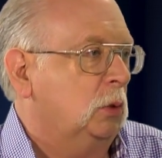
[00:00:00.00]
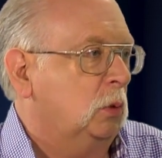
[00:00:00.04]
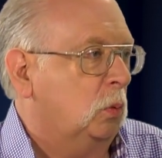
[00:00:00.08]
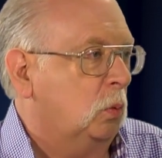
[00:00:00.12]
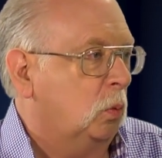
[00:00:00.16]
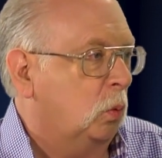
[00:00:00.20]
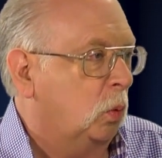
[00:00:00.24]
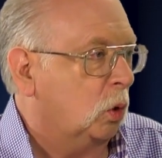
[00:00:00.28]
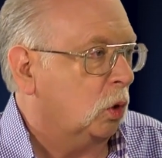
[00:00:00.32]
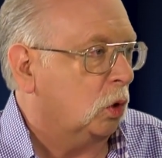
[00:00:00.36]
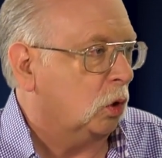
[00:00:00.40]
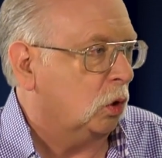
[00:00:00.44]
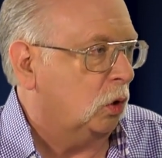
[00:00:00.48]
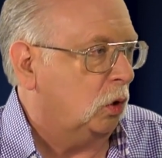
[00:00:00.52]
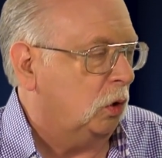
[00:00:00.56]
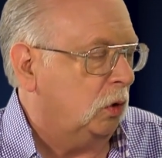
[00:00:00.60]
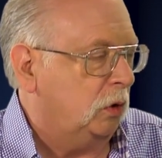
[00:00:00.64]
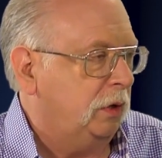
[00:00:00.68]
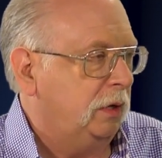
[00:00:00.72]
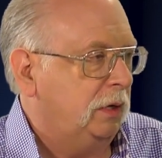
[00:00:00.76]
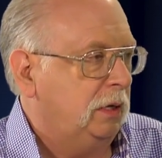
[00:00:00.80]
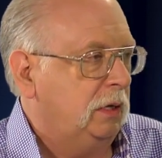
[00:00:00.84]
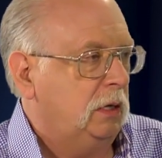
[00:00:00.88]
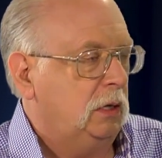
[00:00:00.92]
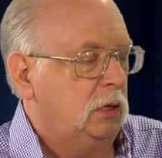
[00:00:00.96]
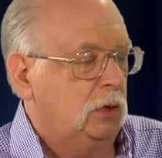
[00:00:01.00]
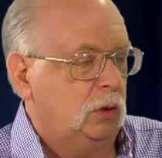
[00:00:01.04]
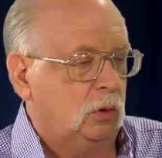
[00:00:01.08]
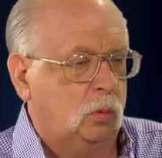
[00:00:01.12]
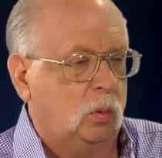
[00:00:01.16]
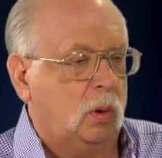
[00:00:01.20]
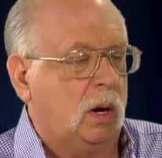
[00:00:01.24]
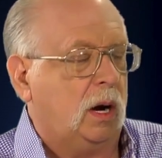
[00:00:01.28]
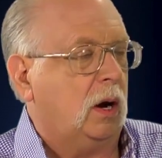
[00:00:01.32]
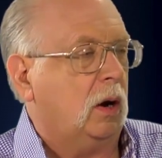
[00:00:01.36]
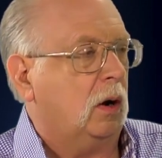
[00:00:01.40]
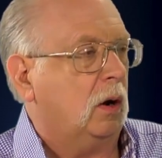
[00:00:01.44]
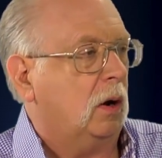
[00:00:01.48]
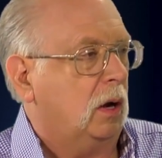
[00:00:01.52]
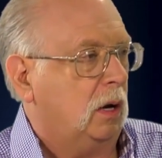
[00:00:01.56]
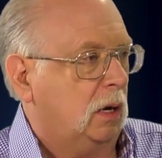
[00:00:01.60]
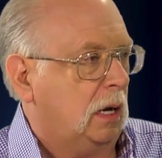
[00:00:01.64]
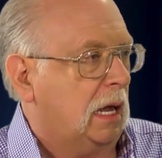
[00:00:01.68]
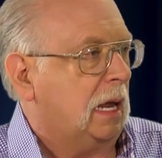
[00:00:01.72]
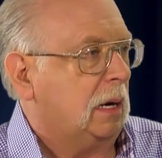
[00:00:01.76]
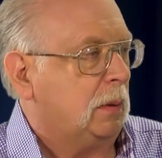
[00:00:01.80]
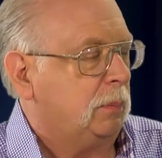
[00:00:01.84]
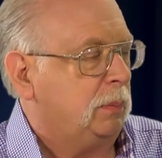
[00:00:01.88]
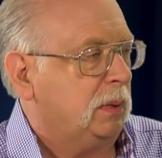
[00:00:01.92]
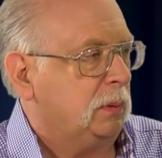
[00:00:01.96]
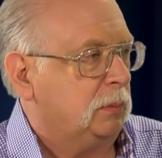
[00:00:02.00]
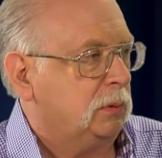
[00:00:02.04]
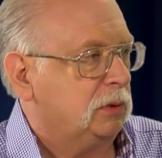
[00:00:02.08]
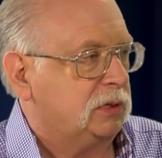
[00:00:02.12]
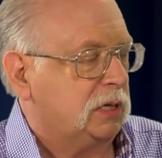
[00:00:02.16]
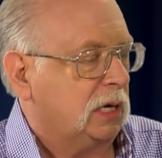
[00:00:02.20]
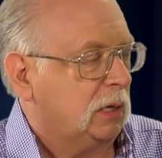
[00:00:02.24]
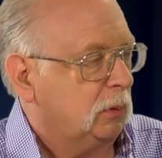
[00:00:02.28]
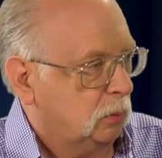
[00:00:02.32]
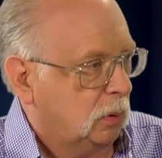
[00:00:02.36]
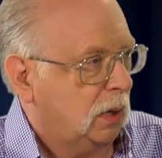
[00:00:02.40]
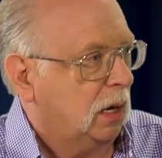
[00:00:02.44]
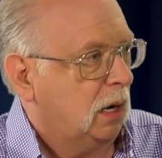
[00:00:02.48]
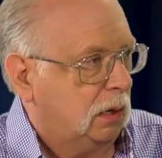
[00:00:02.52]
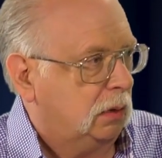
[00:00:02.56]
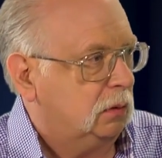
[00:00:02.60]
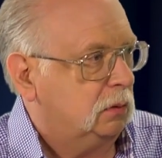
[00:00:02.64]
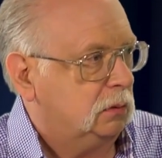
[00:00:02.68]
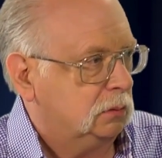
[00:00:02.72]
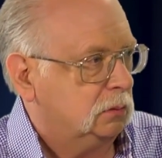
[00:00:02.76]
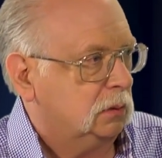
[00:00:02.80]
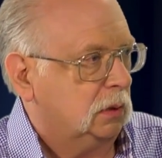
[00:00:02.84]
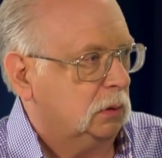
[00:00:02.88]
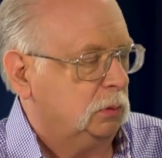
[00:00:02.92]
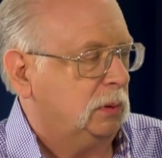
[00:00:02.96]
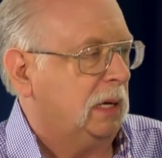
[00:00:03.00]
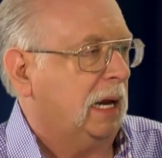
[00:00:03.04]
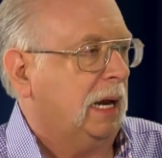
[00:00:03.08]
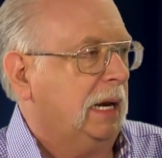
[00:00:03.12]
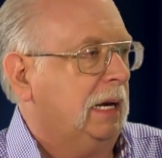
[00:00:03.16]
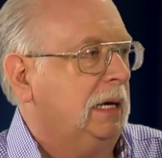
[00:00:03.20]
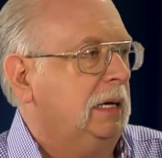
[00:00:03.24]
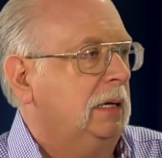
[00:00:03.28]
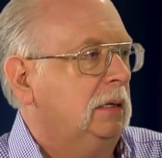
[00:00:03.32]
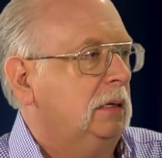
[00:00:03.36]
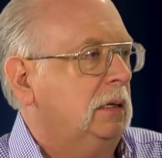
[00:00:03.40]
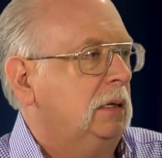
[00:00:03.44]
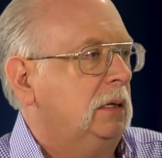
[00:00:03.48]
world, where a lot of people say, well, okay,